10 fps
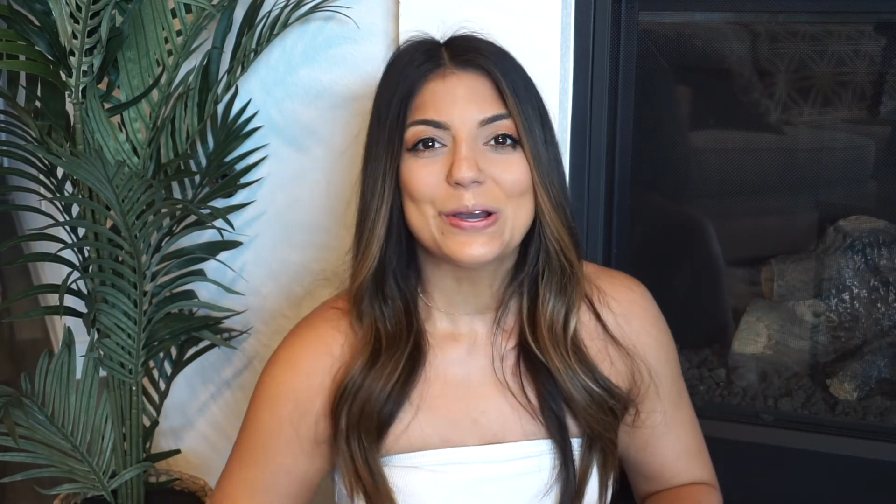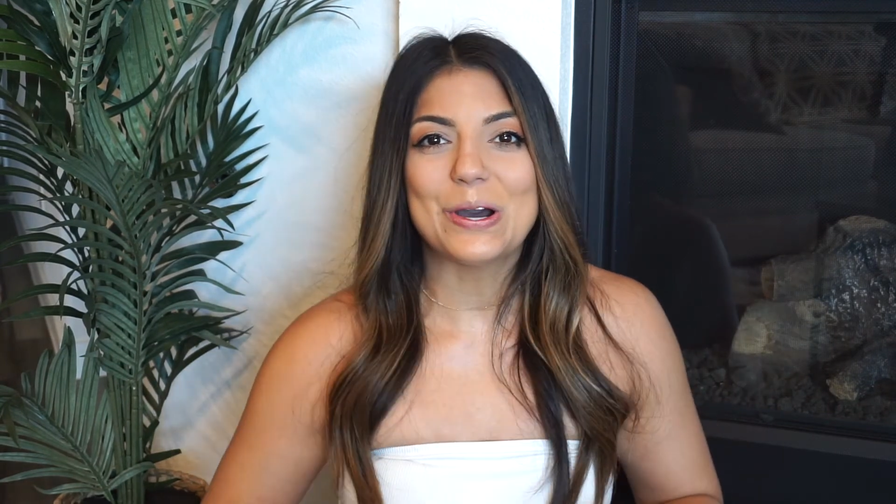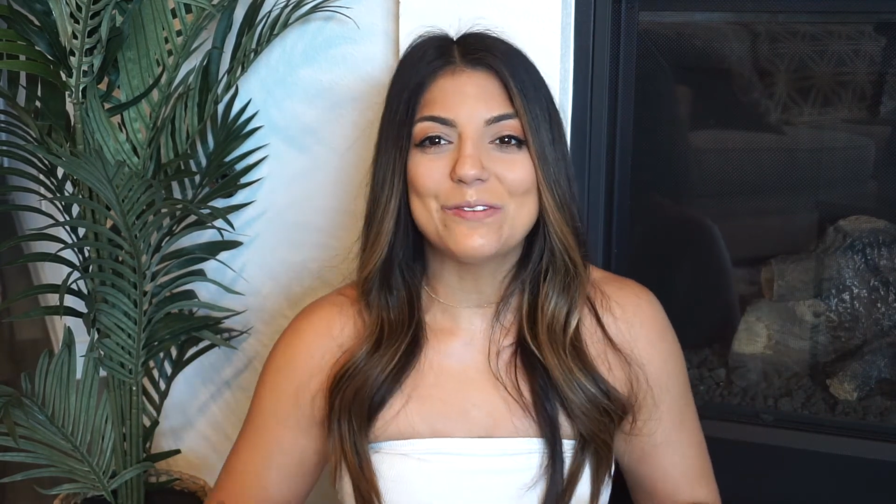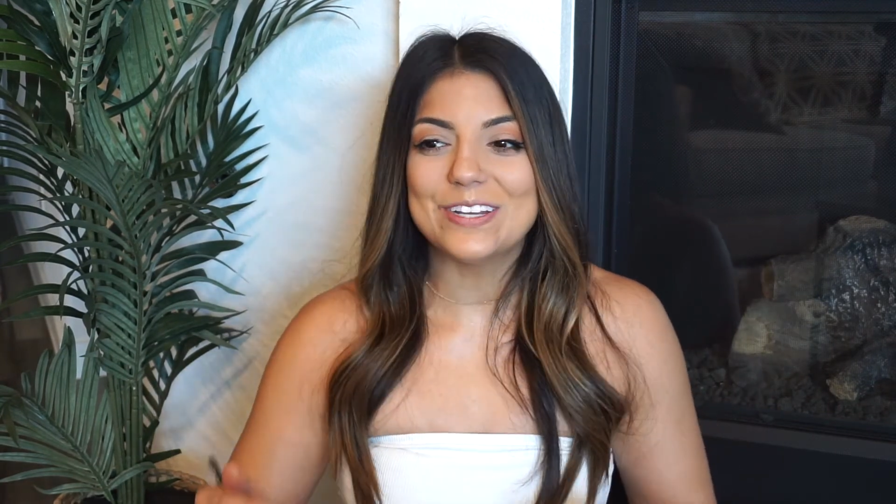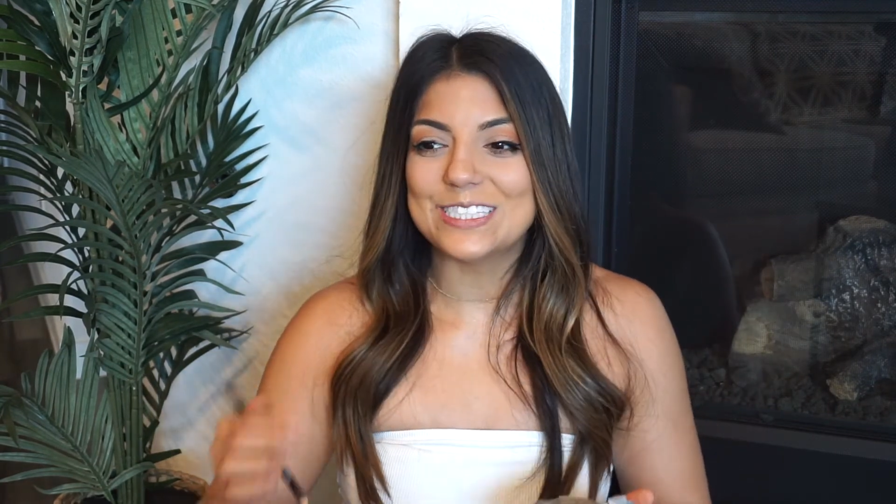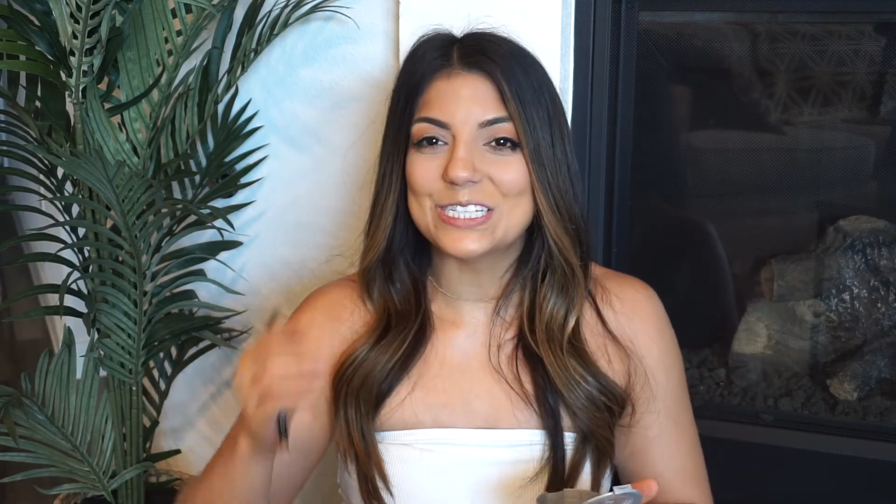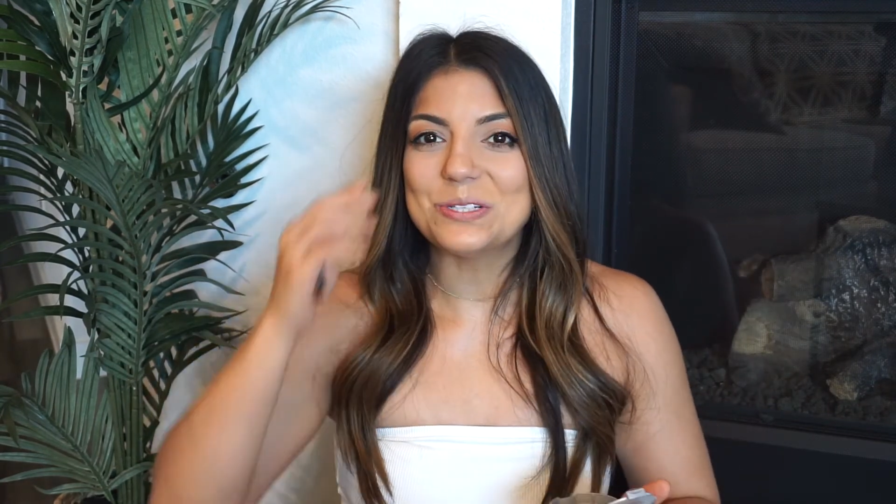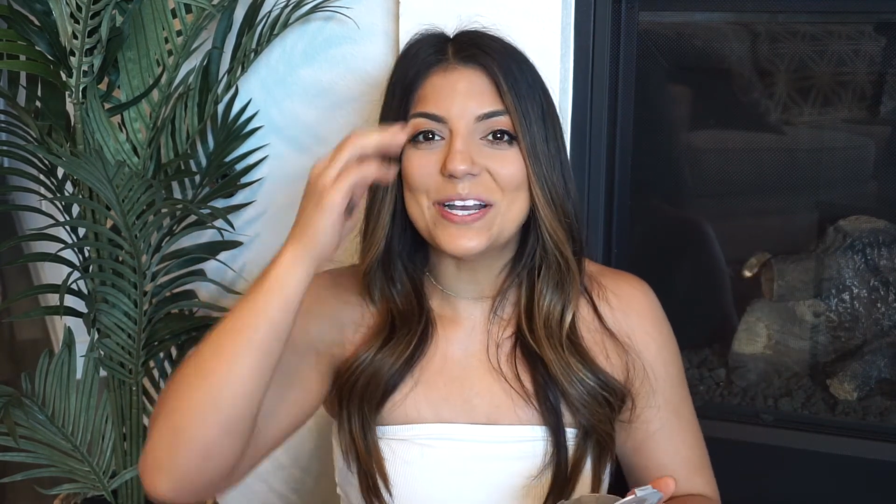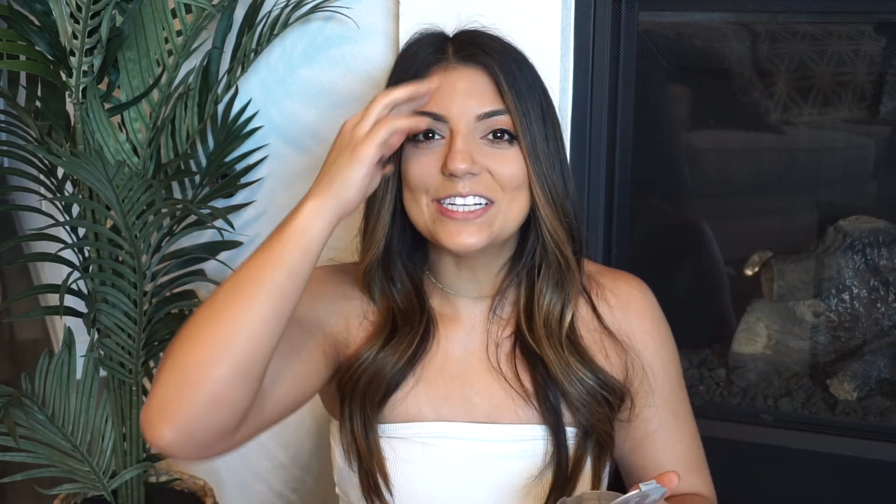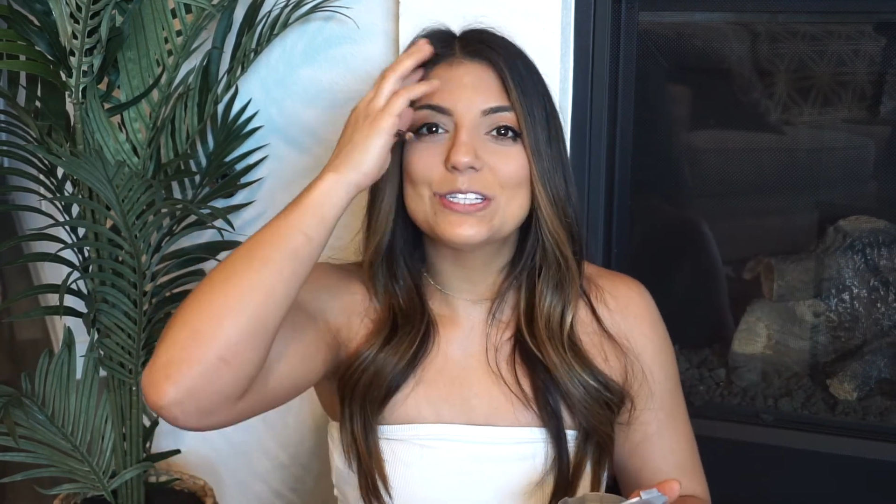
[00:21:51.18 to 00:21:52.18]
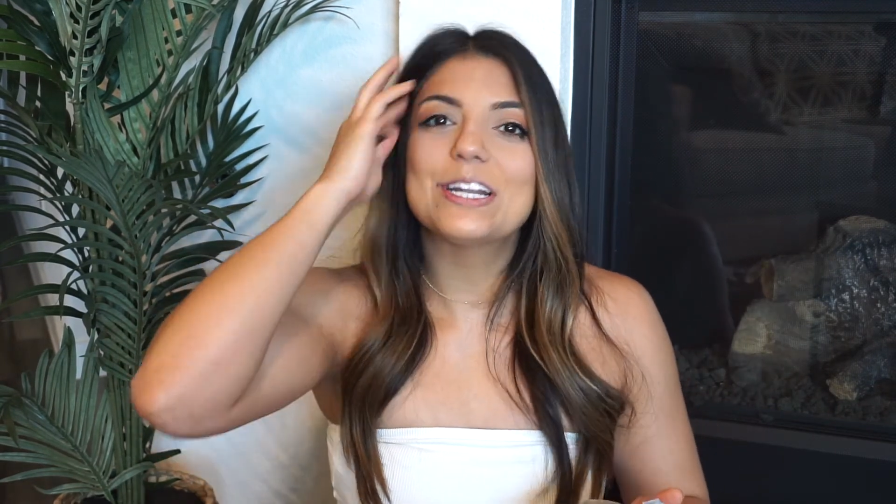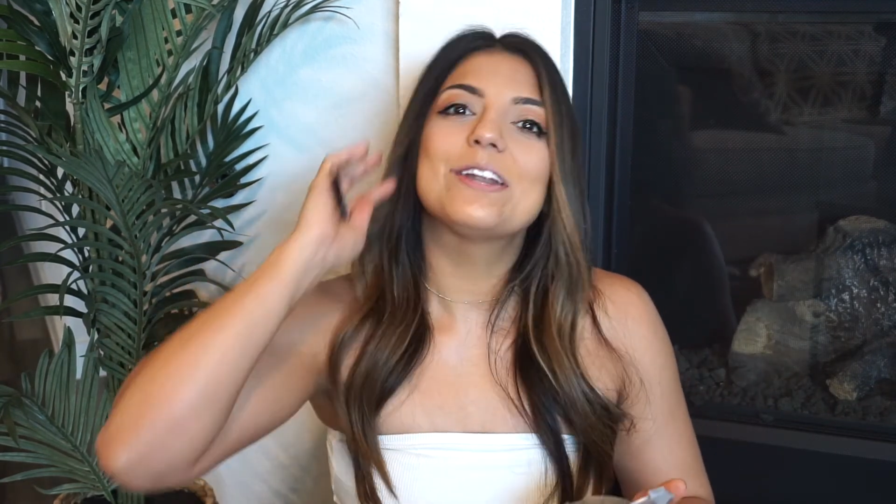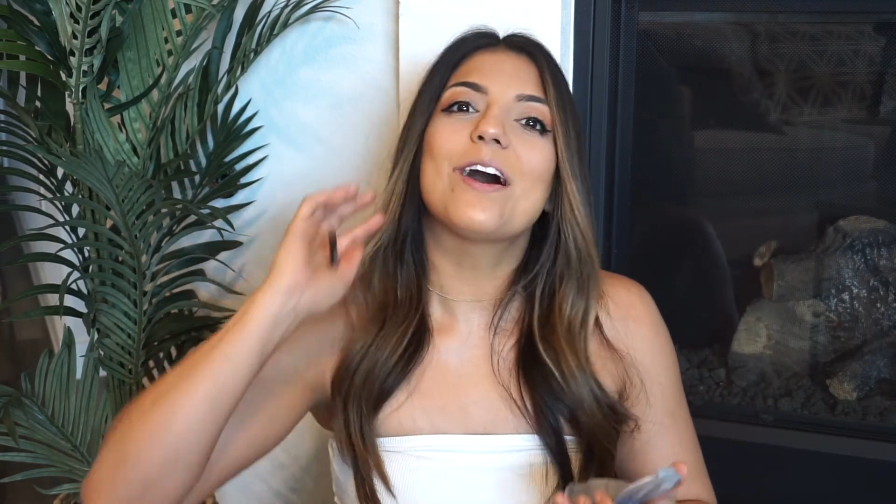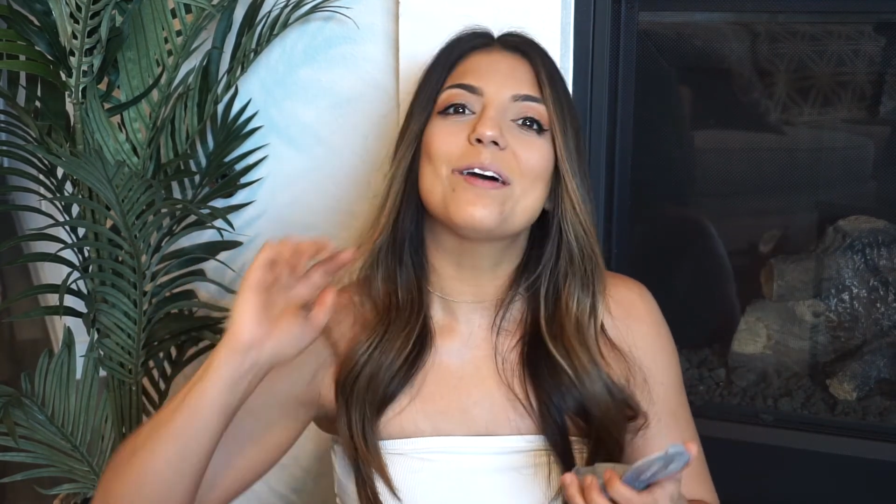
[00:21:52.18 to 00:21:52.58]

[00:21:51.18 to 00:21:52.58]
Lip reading: COVID situation and